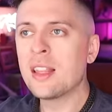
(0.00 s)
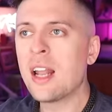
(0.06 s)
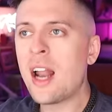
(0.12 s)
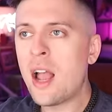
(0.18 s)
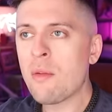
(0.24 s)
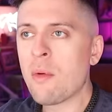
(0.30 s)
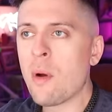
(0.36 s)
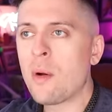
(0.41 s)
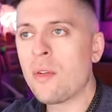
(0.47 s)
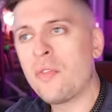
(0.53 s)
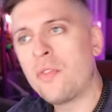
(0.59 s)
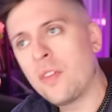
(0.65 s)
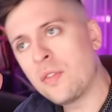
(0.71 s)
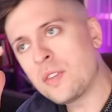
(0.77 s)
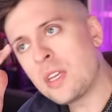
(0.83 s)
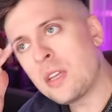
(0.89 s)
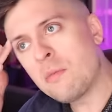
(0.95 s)
that I wrote a
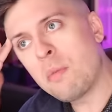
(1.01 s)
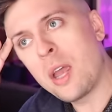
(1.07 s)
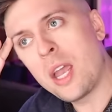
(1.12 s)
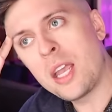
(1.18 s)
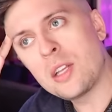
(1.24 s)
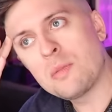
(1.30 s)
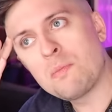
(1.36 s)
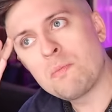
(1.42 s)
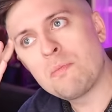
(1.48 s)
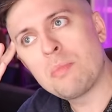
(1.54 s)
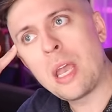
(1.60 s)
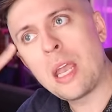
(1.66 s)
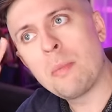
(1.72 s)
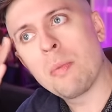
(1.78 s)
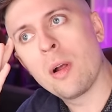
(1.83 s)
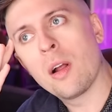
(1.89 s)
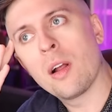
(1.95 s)
15 page
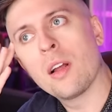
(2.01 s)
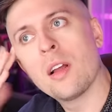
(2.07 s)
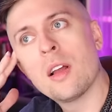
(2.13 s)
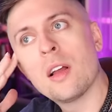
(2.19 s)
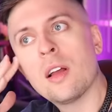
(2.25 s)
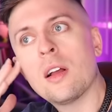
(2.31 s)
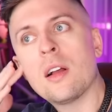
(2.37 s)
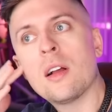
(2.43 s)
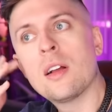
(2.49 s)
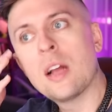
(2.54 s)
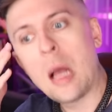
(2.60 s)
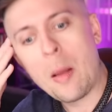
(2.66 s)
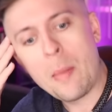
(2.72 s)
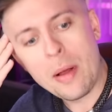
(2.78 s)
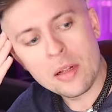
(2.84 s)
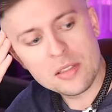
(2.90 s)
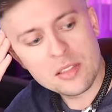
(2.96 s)
paper
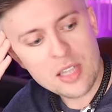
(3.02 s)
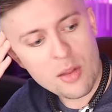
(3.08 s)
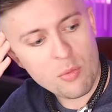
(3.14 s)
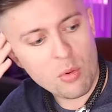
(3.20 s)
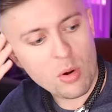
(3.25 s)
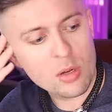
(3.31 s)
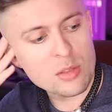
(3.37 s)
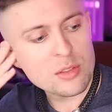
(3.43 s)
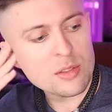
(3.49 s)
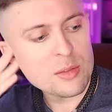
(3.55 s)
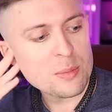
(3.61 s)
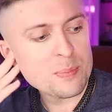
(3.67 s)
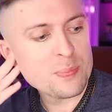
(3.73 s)
about safe words.